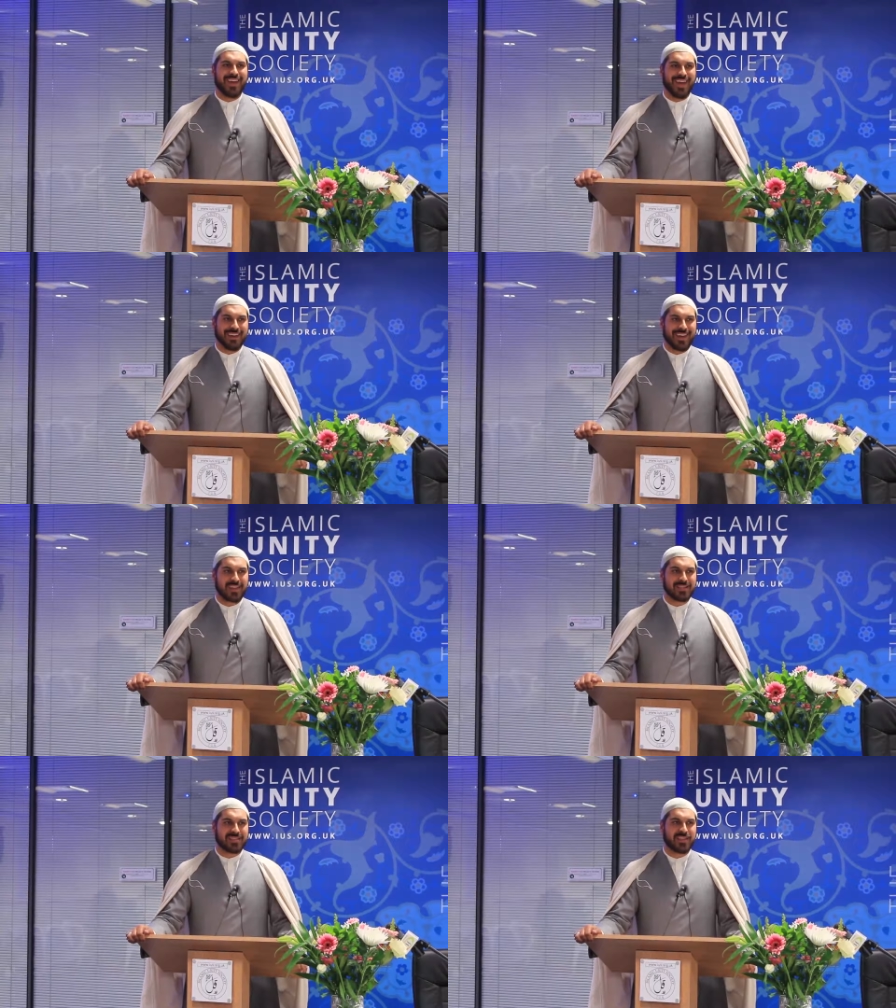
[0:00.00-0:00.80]

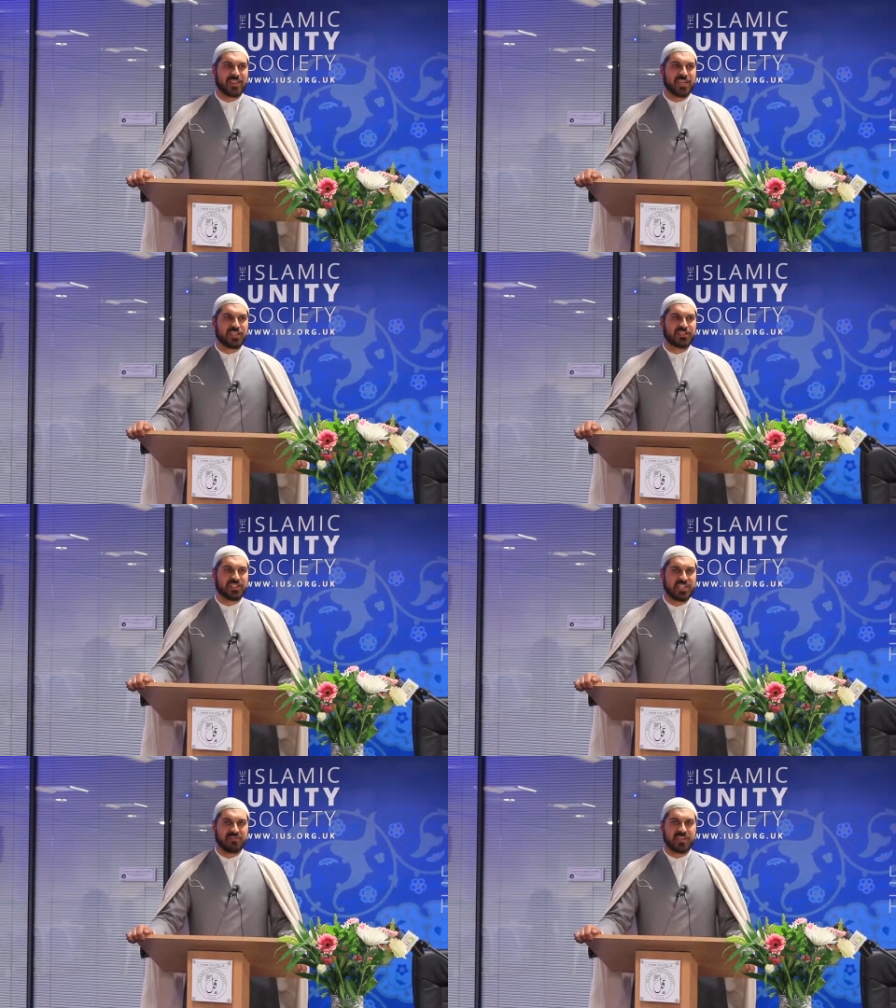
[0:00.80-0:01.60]
against these
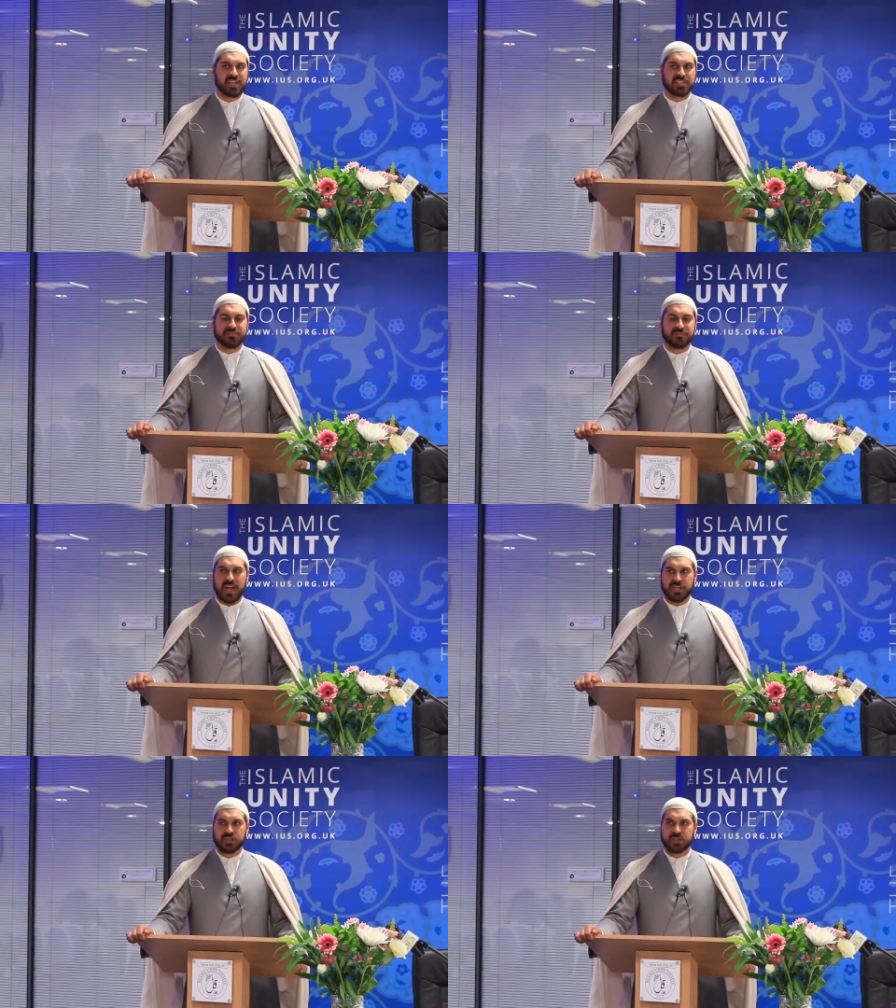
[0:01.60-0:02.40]
deviant
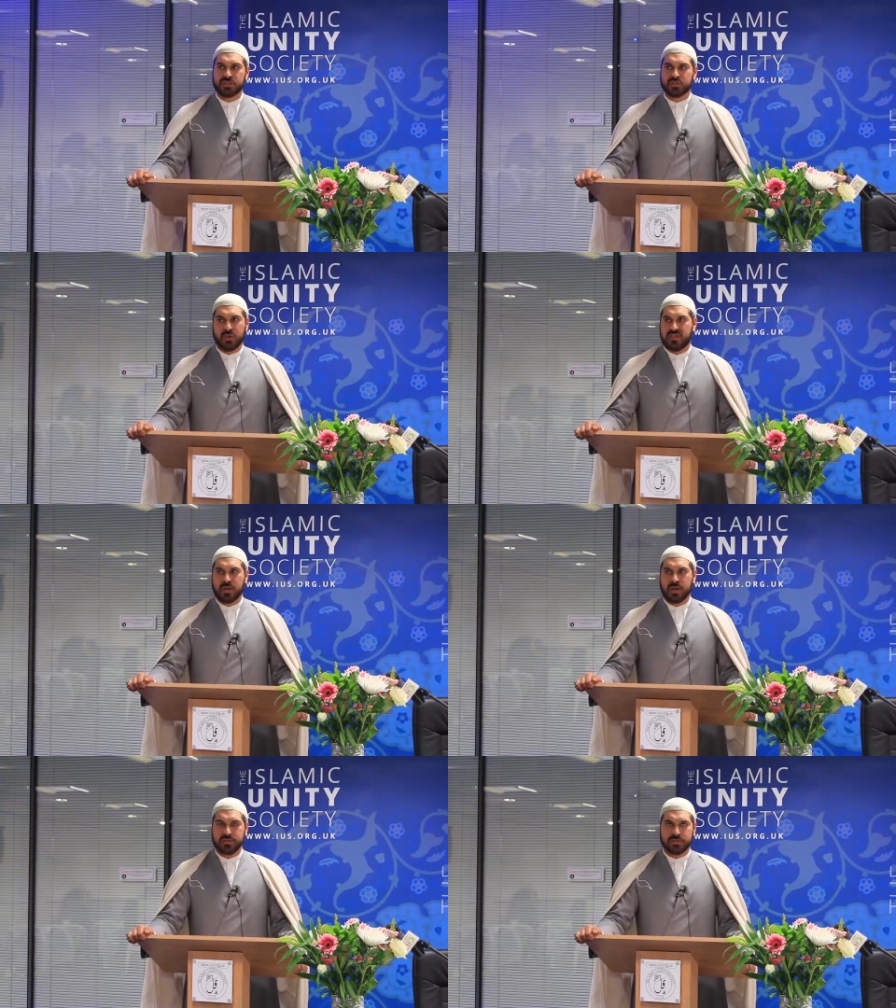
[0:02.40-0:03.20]
factions
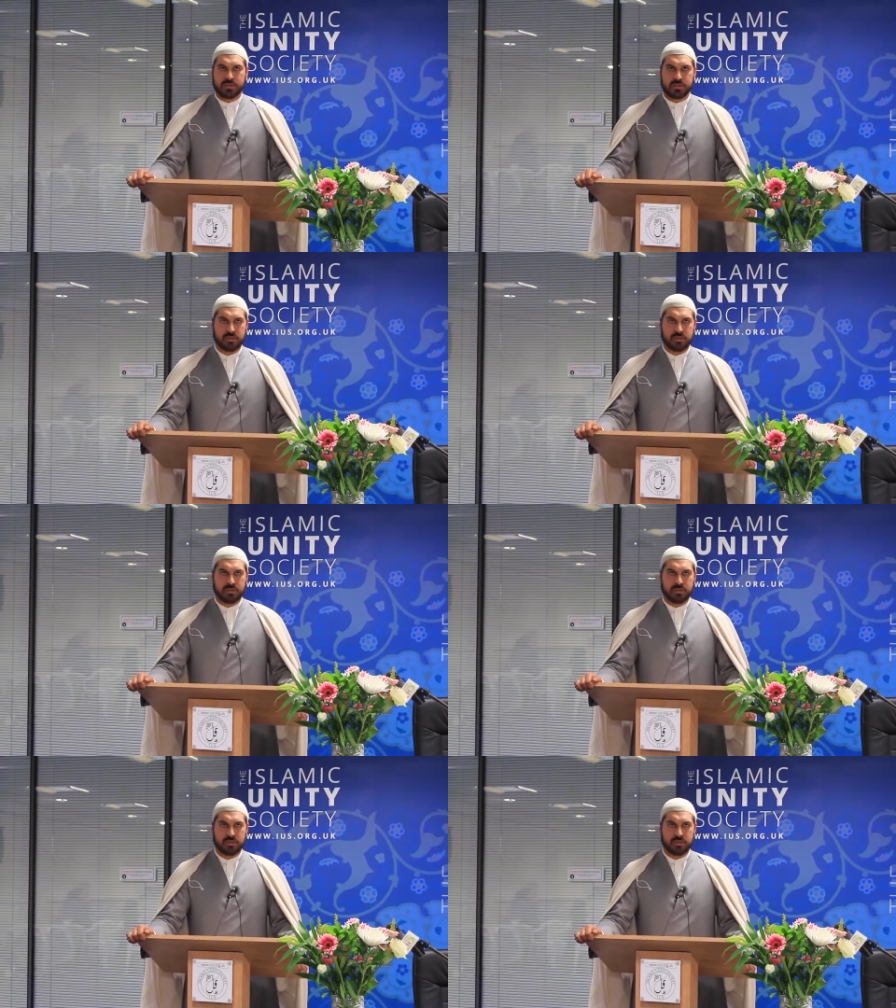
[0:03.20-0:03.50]
within us